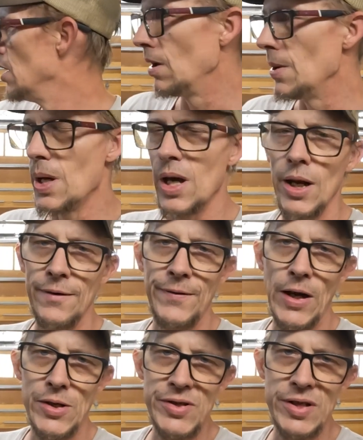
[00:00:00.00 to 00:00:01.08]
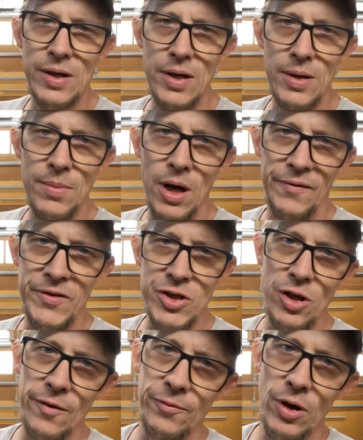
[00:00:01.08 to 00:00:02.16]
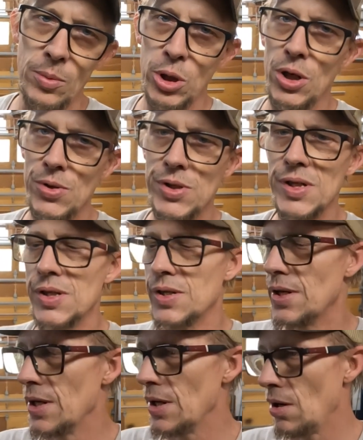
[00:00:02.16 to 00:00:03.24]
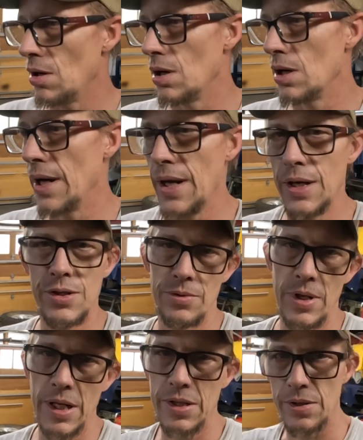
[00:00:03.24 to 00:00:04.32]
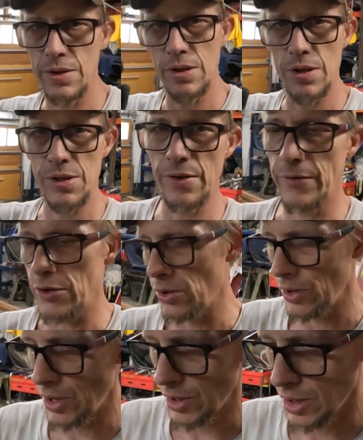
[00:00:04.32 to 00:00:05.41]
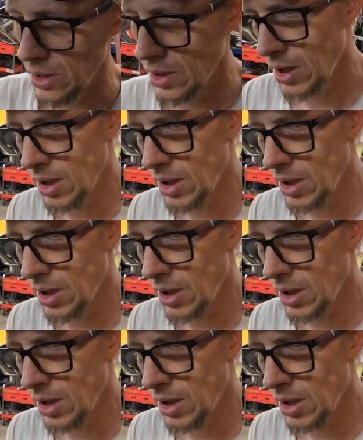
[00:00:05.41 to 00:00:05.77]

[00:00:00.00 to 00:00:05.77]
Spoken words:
And then I found some off-the-shelf rubber hoses that are they're a different Toyota,